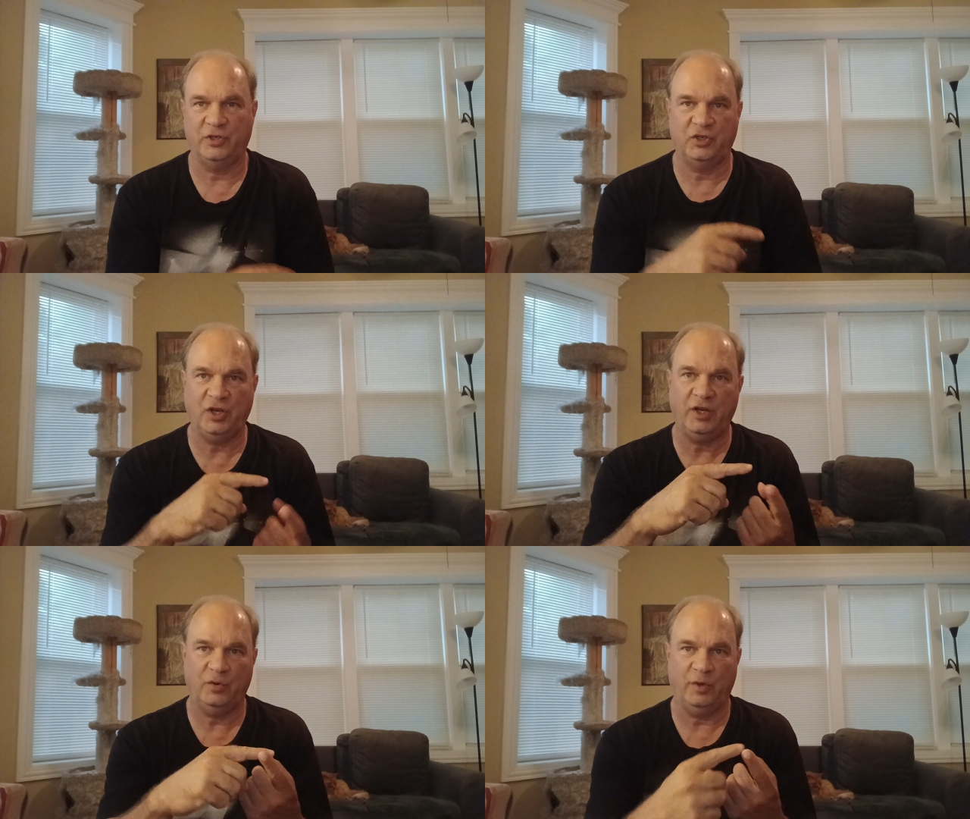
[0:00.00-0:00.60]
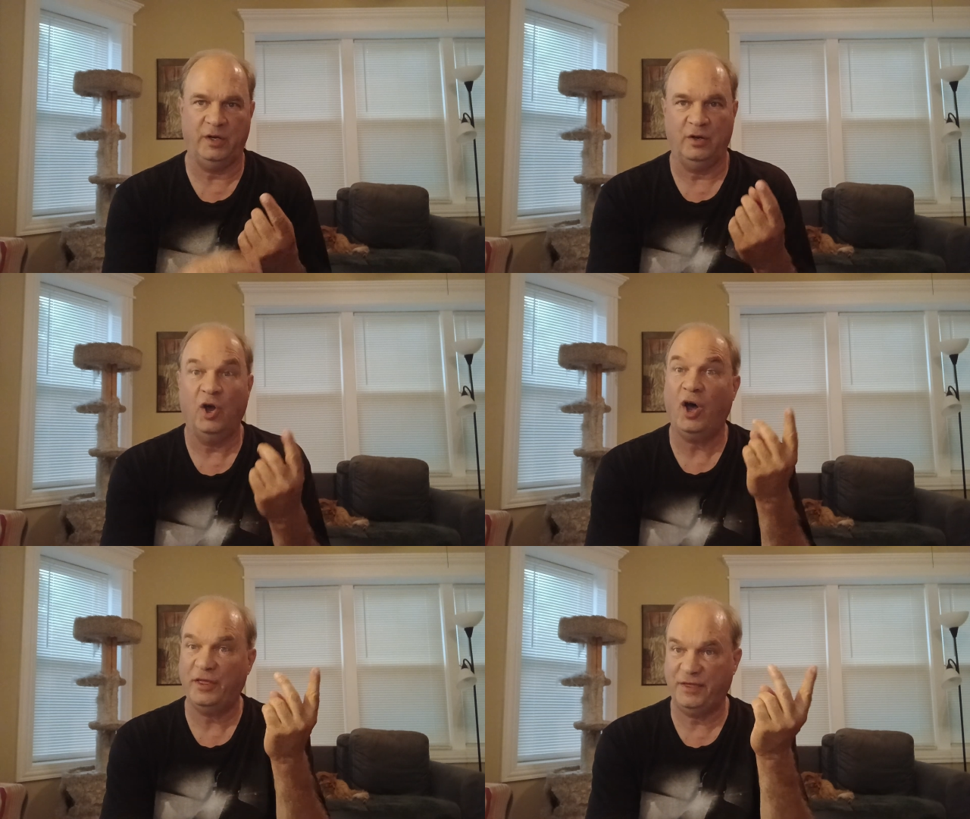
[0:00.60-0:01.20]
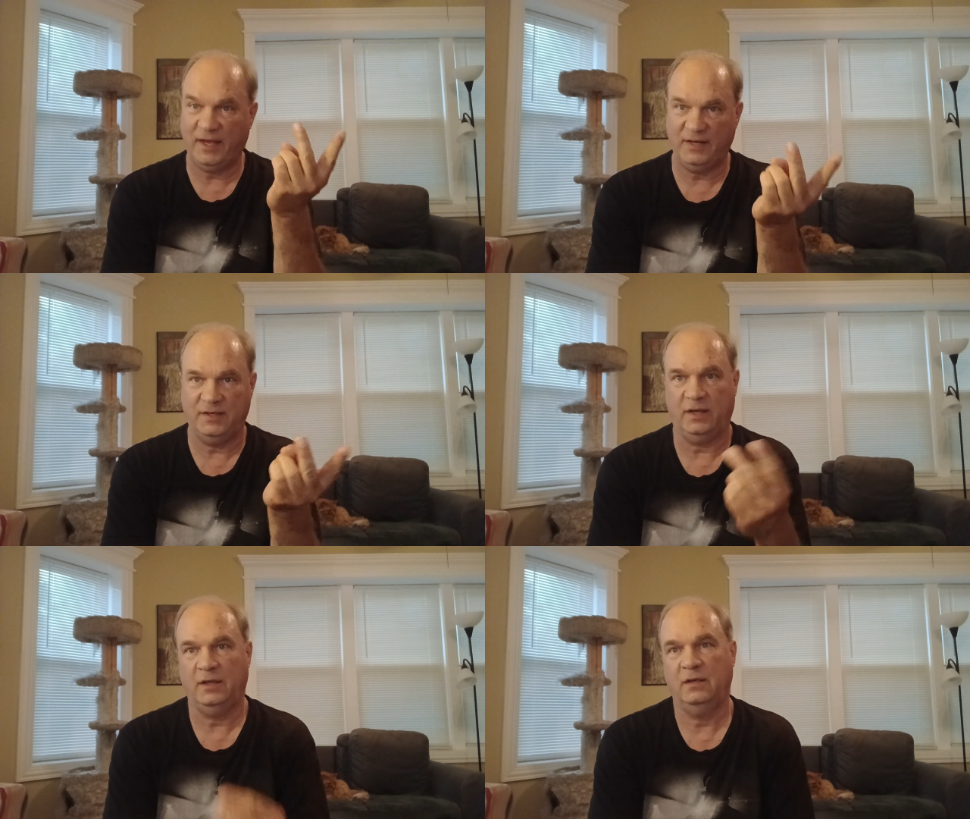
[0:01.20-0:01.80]
Genuine,
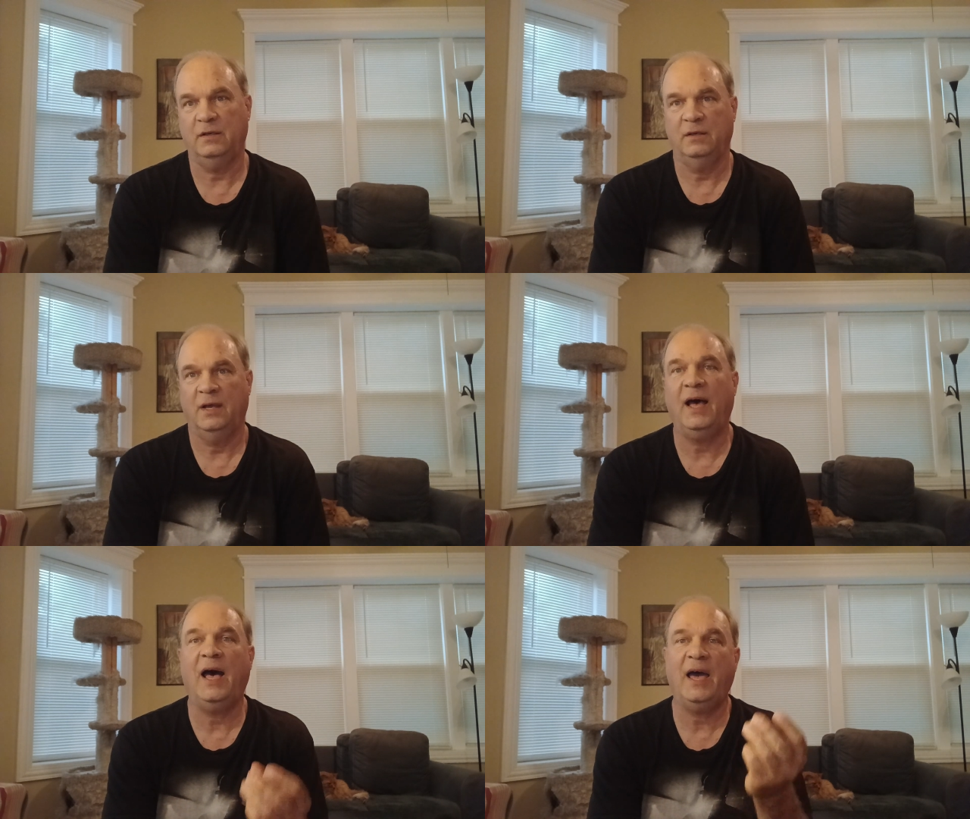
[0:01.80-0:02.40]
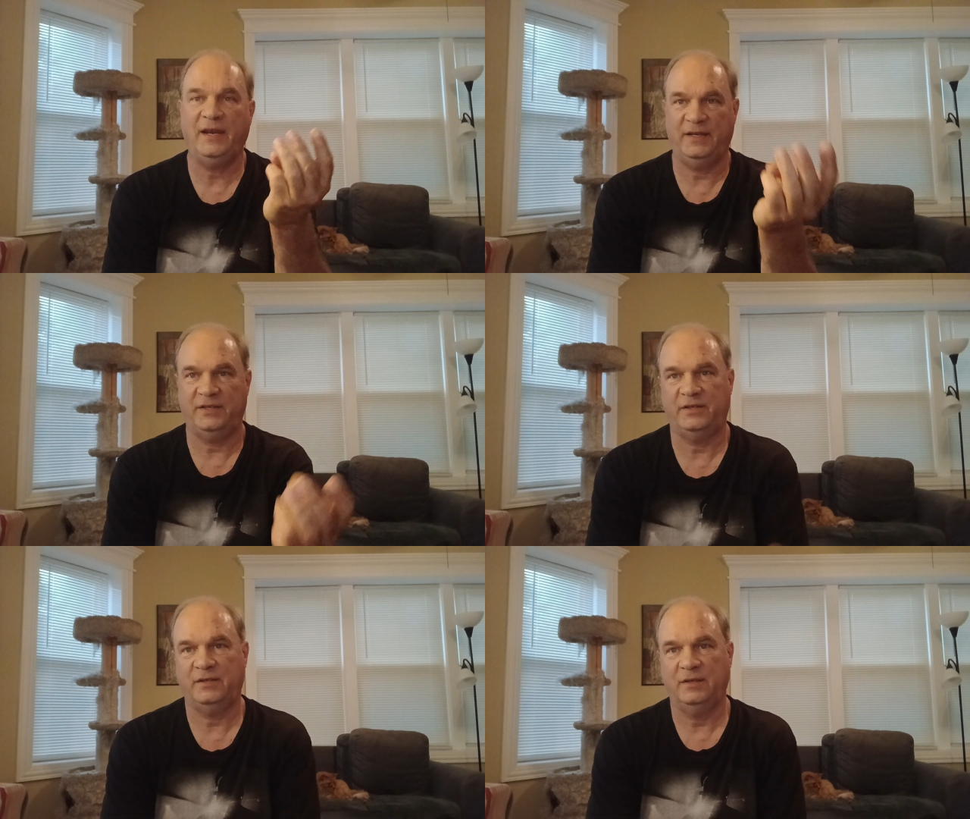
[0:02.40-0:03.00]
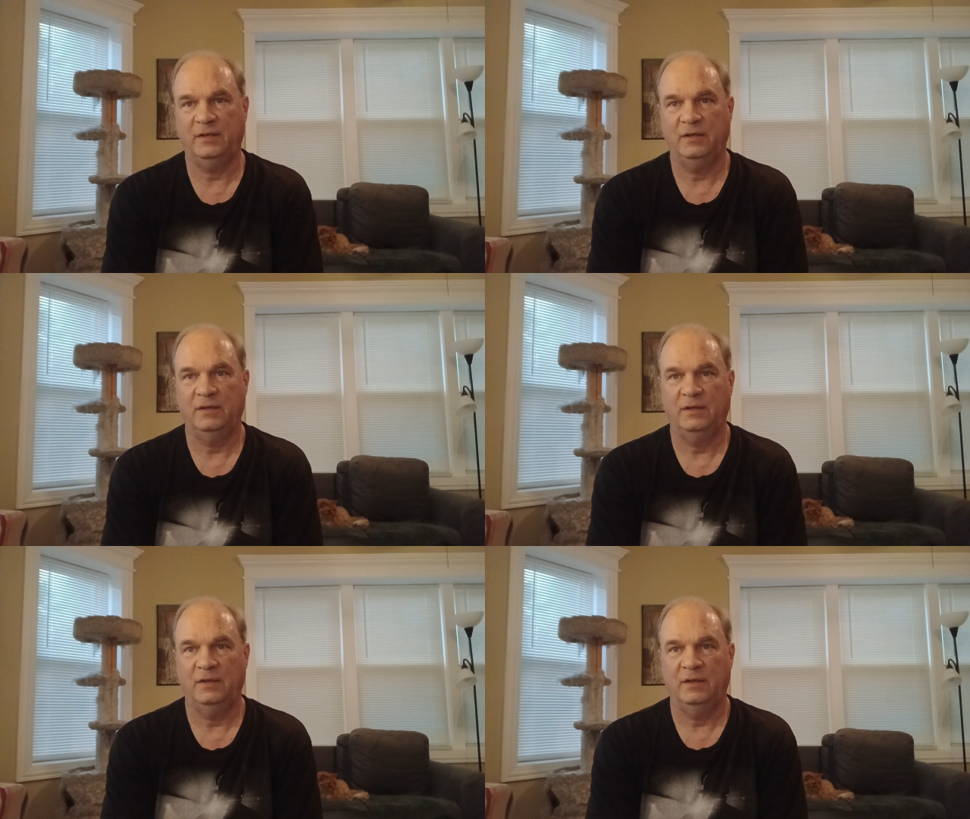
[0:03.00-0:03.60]
authentic, honest,
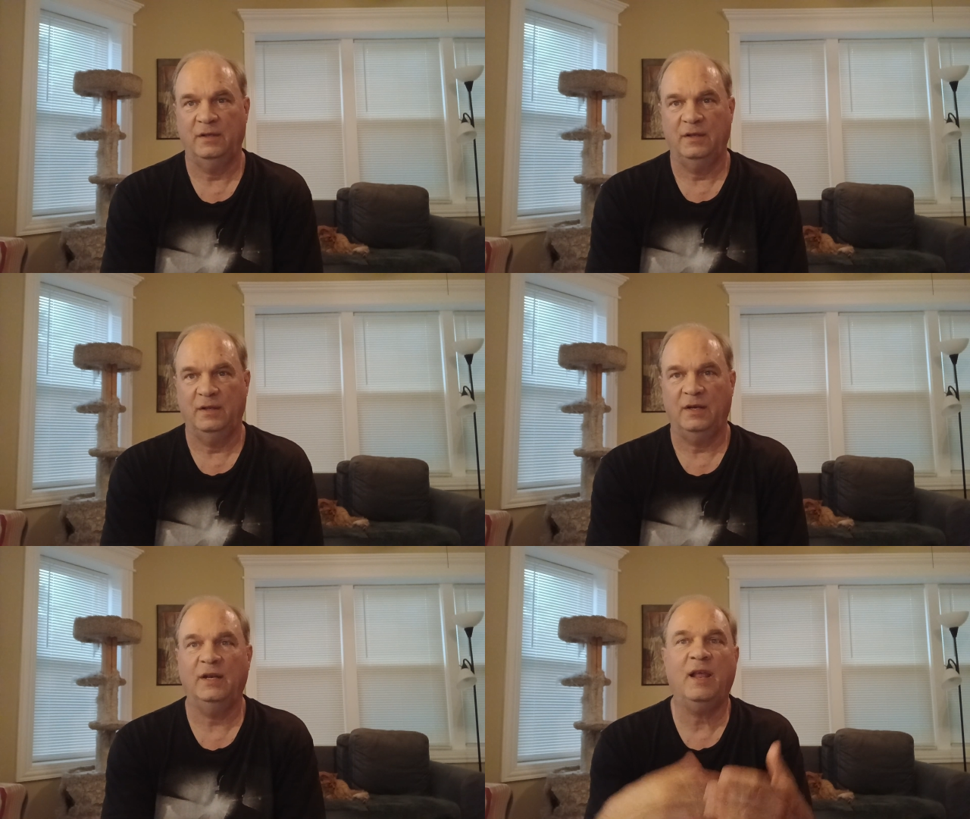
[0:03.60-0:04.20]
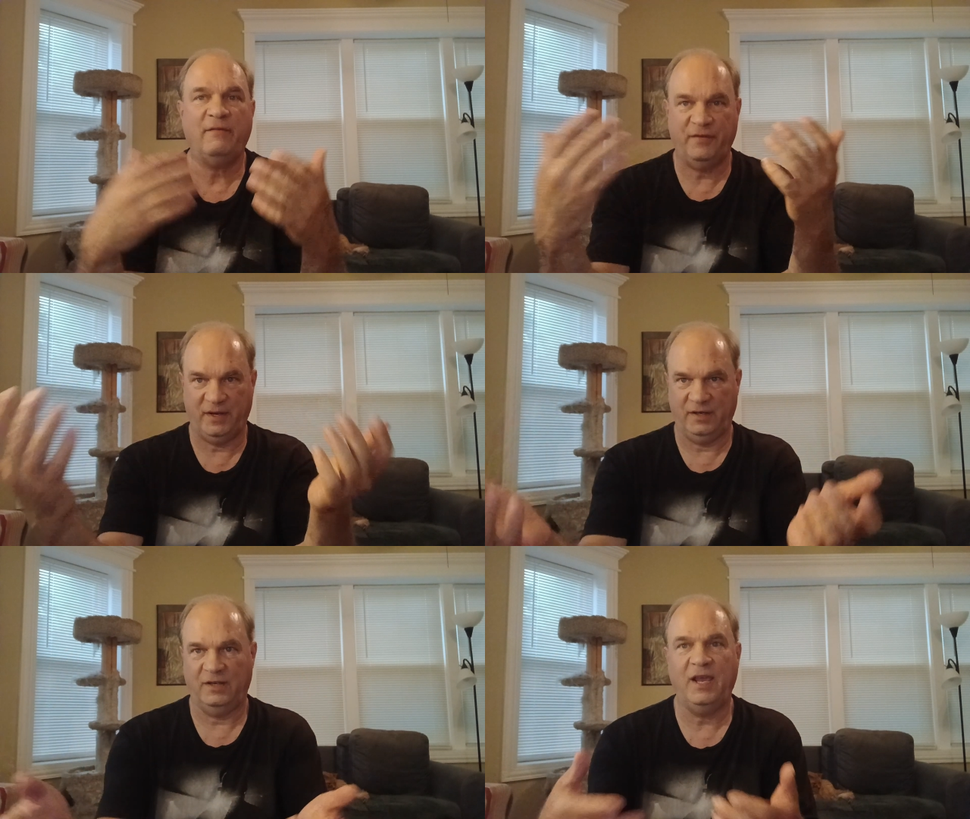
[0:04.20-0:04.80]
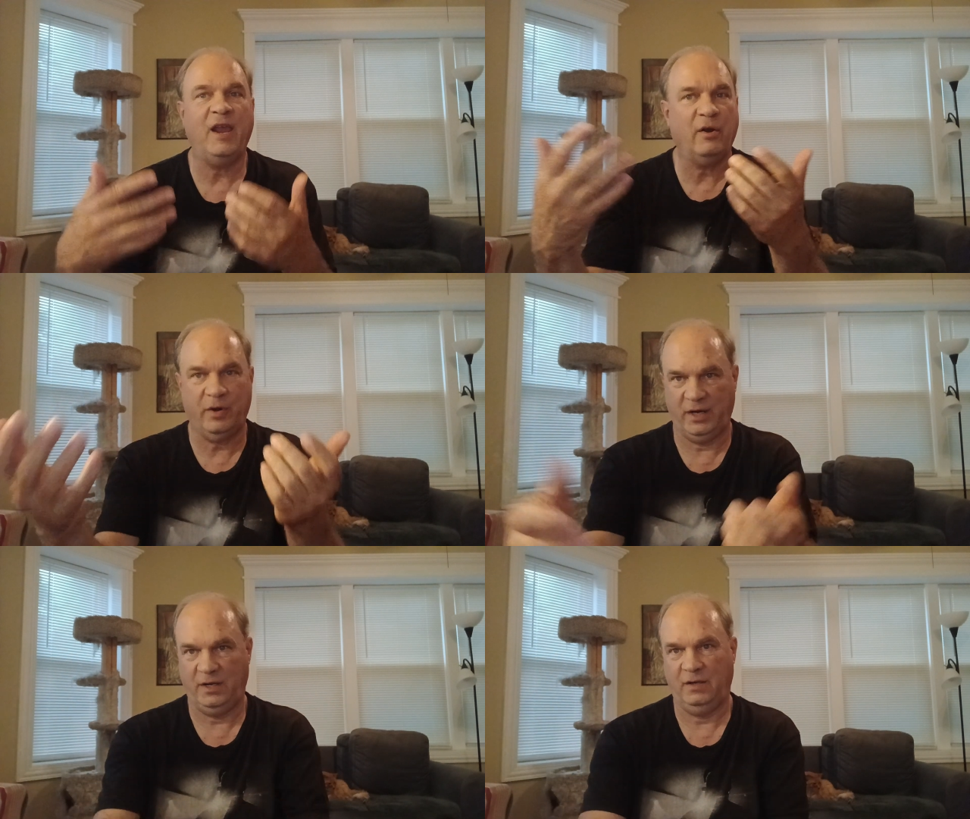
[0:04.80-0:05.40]
loving,
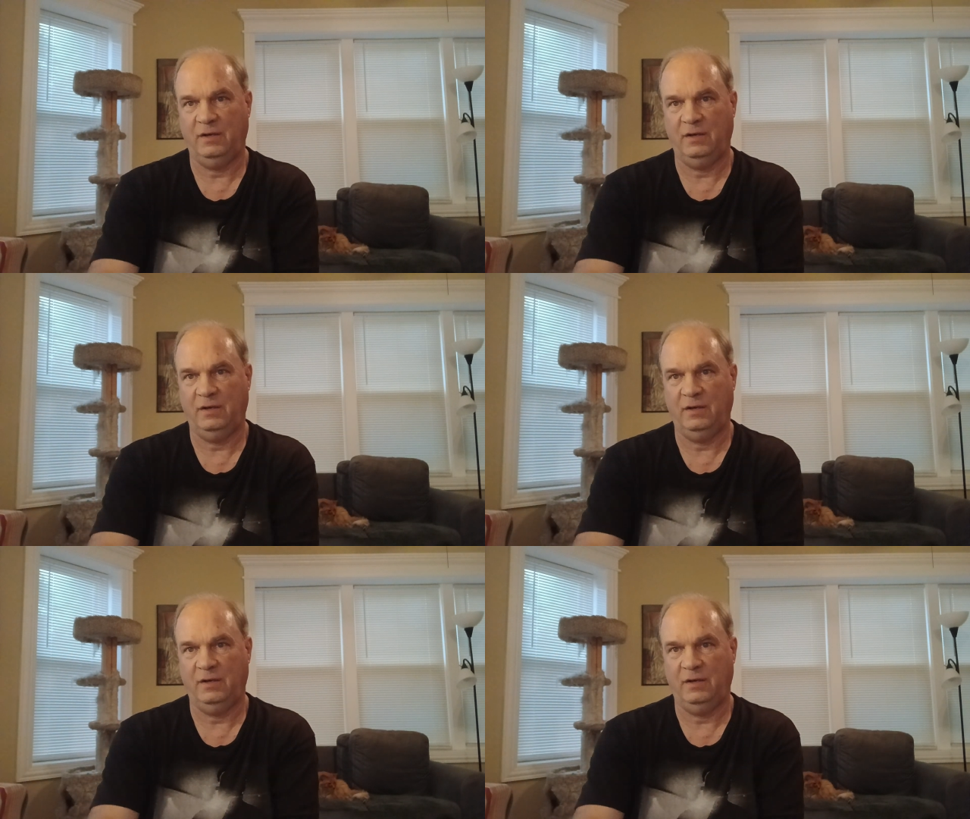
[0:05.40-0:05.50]
caring.